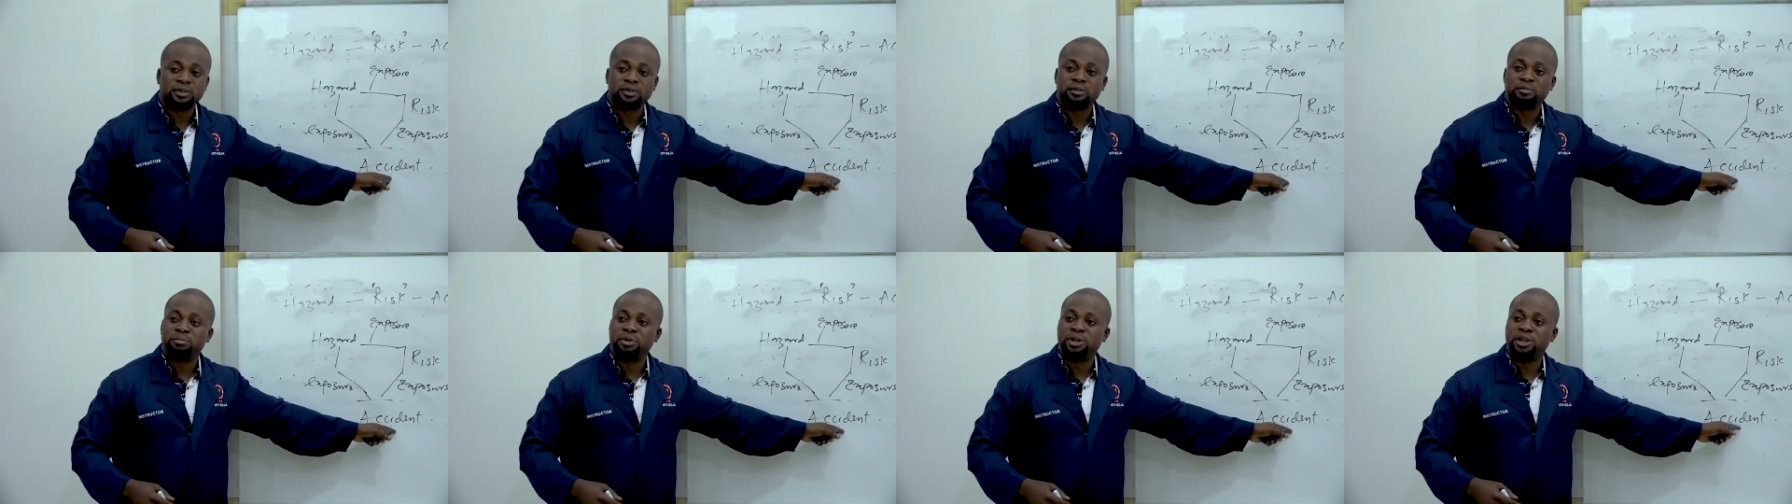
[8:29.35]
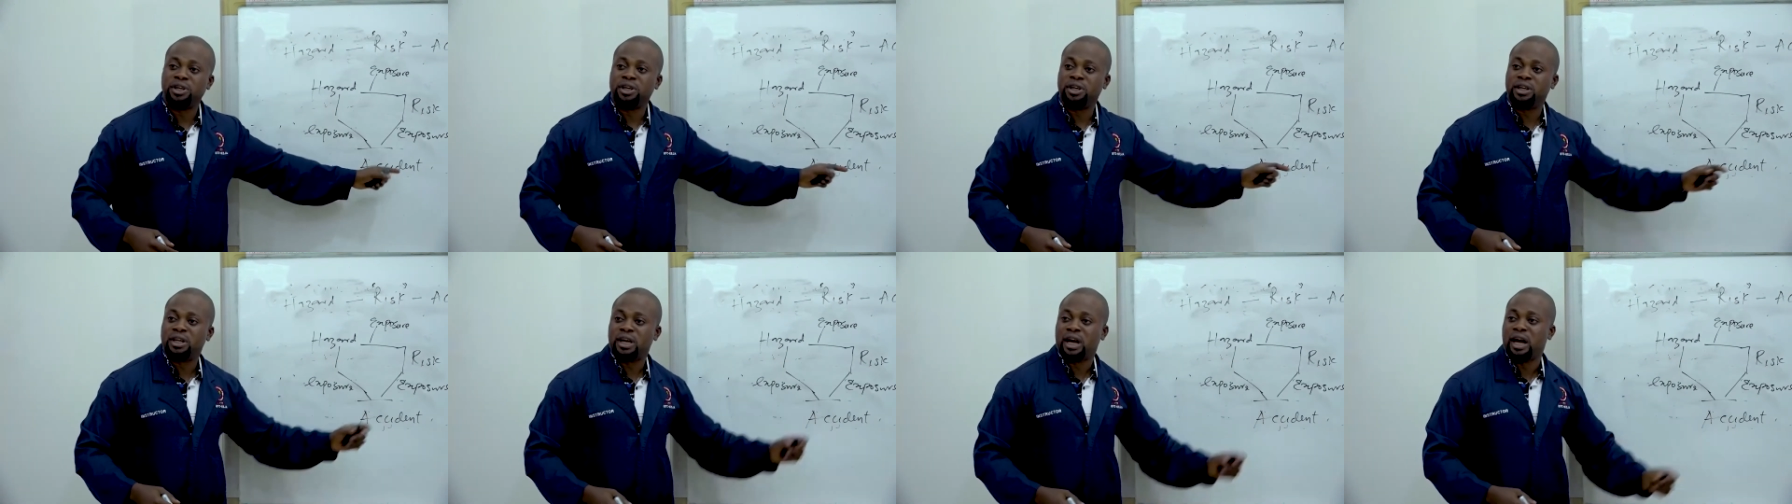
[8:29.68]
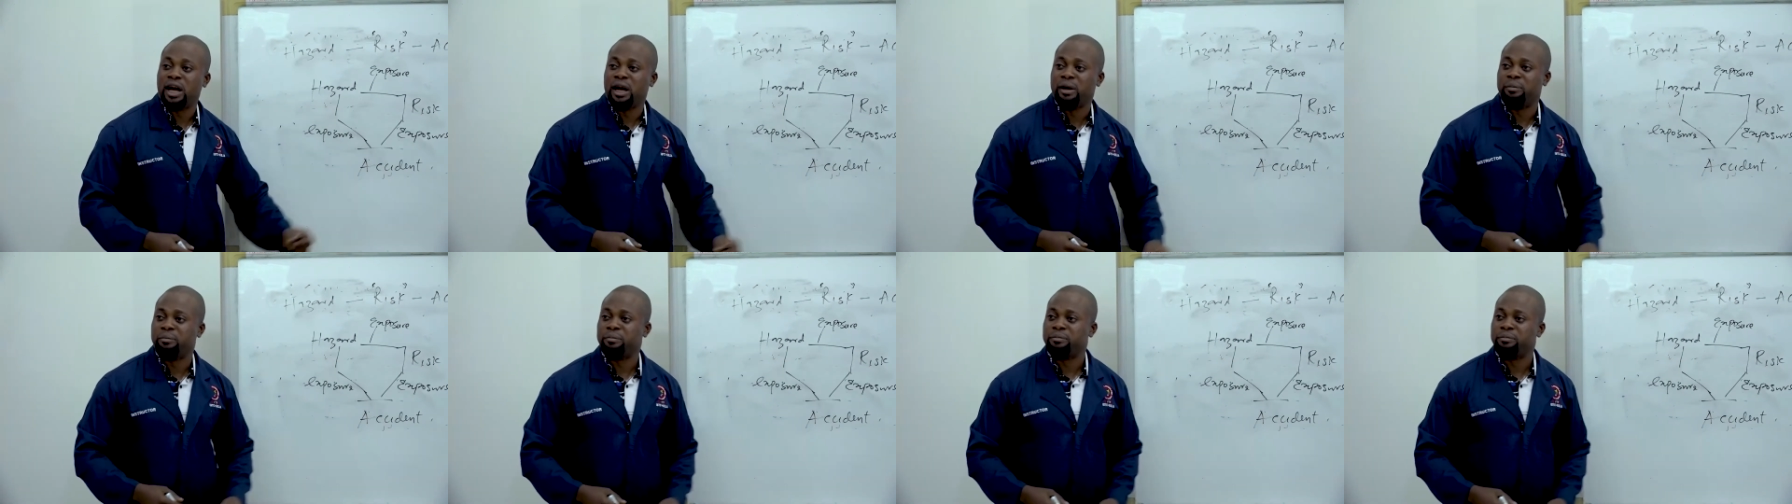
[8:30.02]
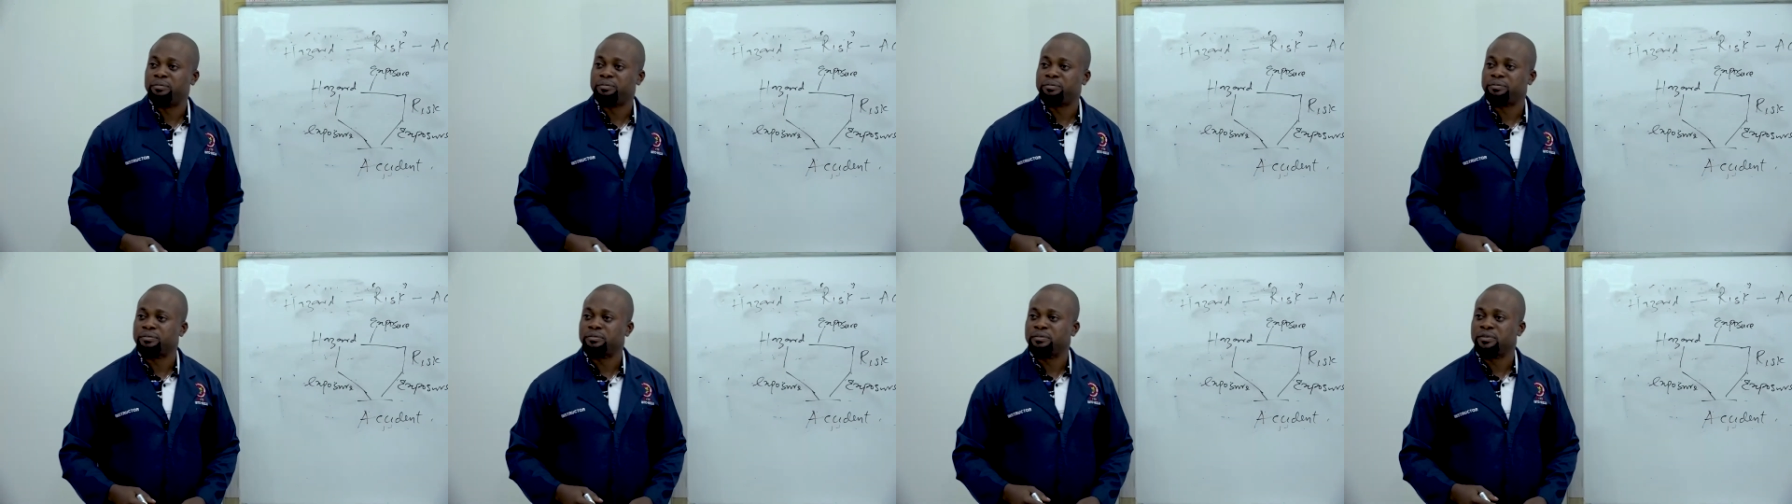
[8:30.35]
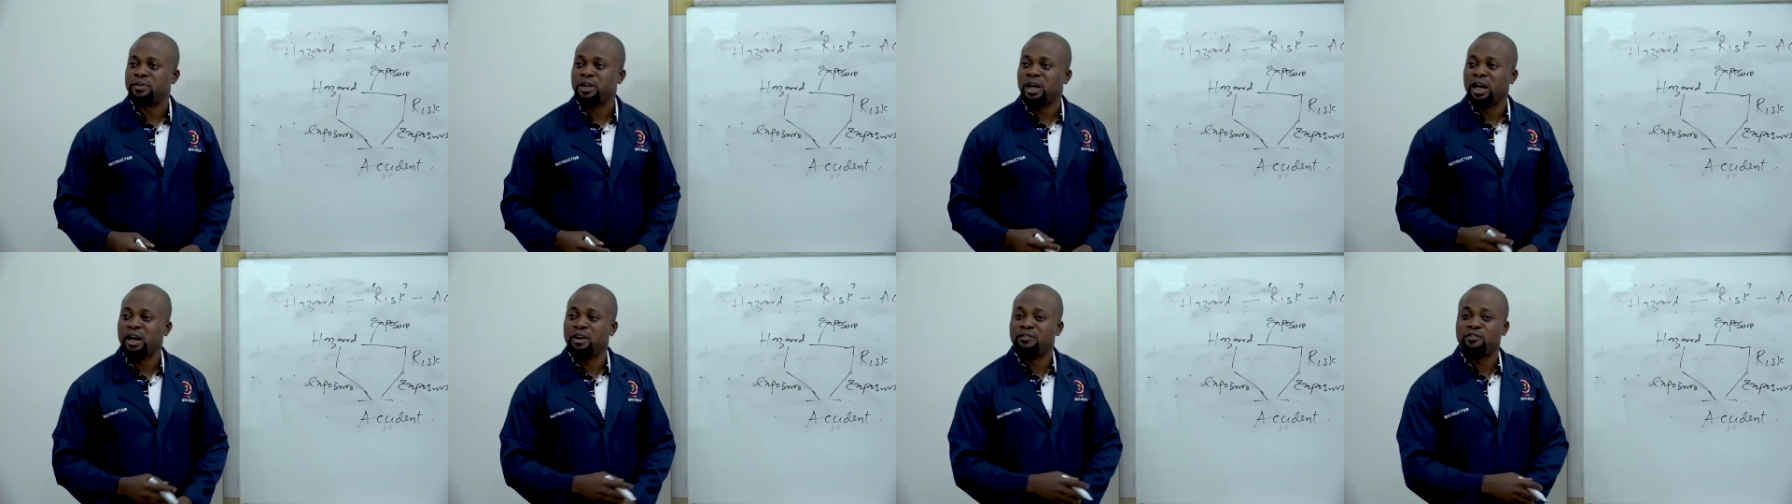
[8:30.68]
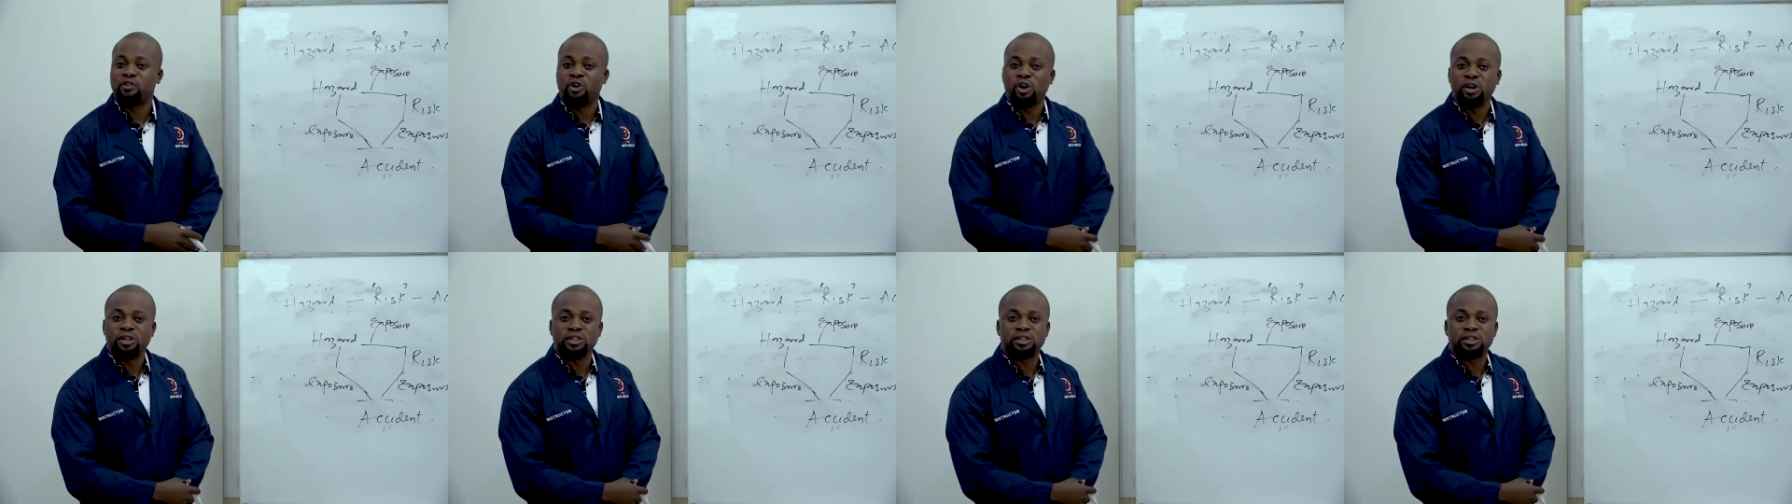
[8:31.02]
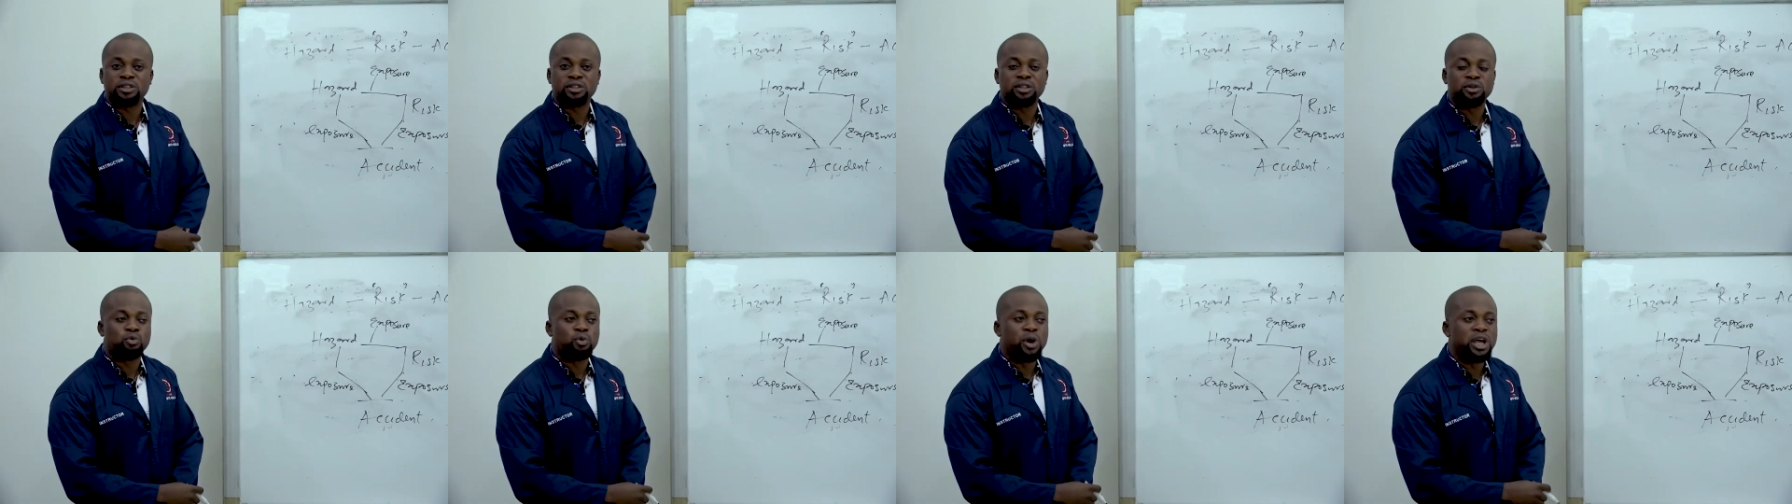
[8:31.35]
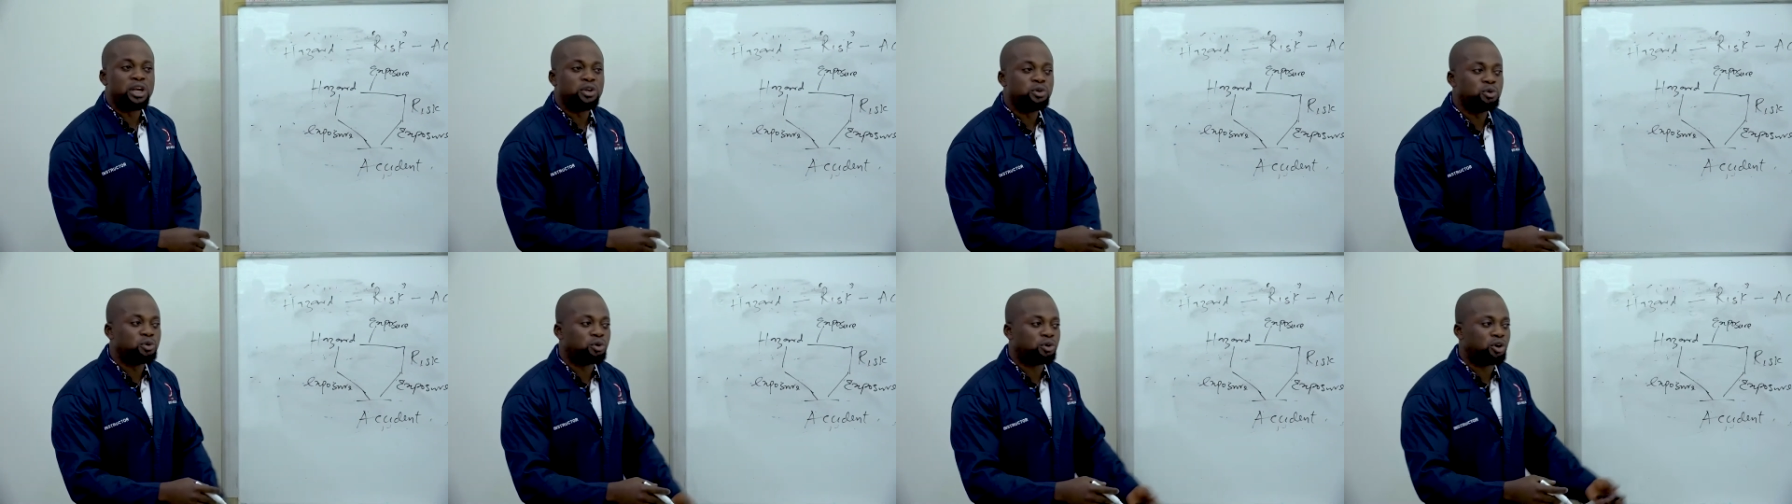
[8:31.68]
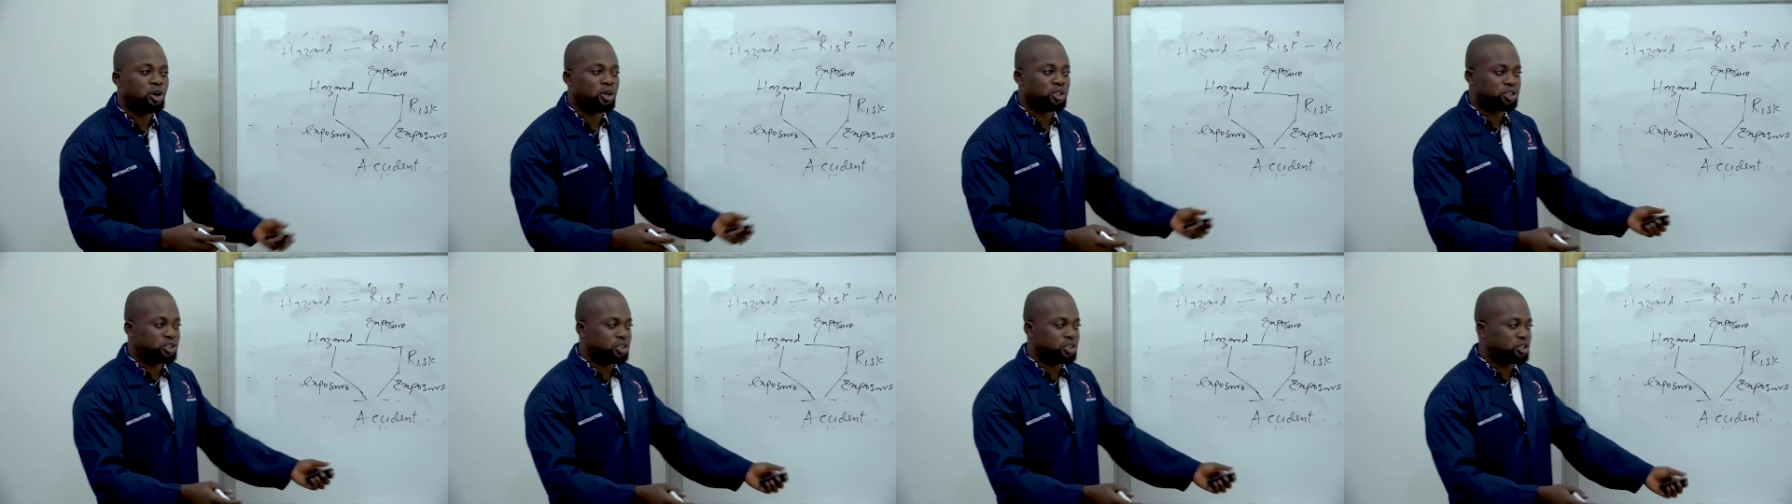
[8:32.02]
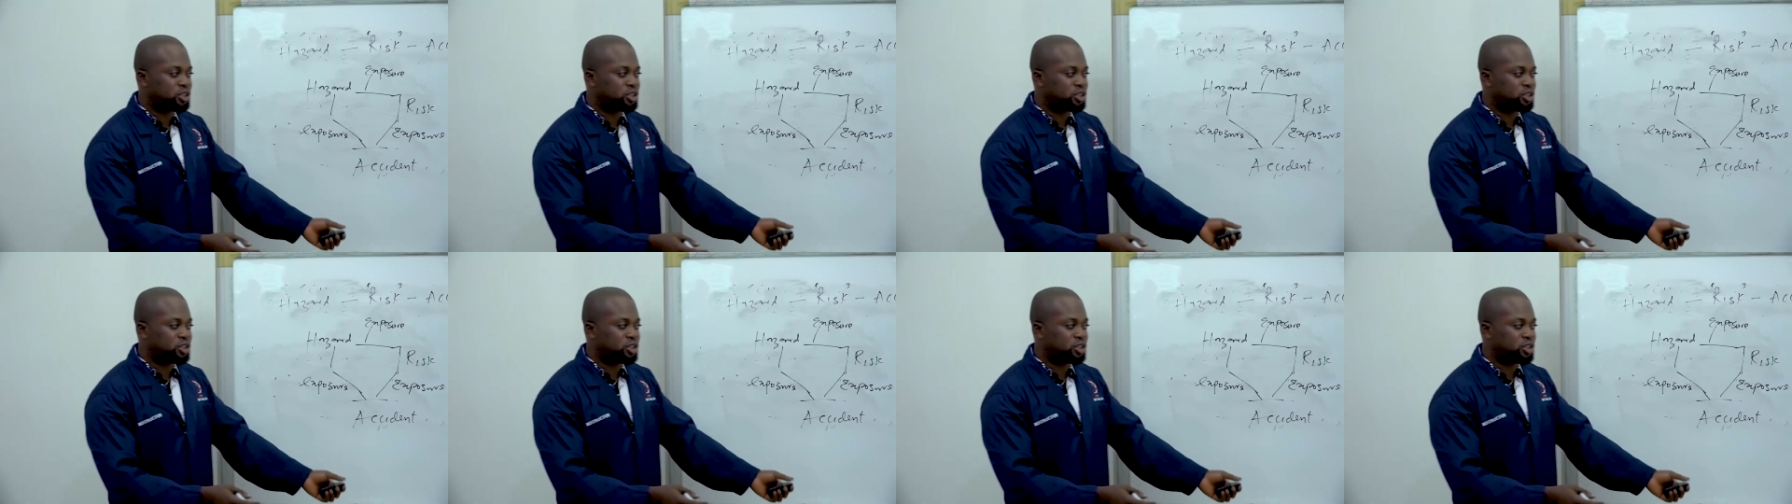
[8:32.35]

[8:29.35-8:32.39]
Being harmed. And of course, when you rush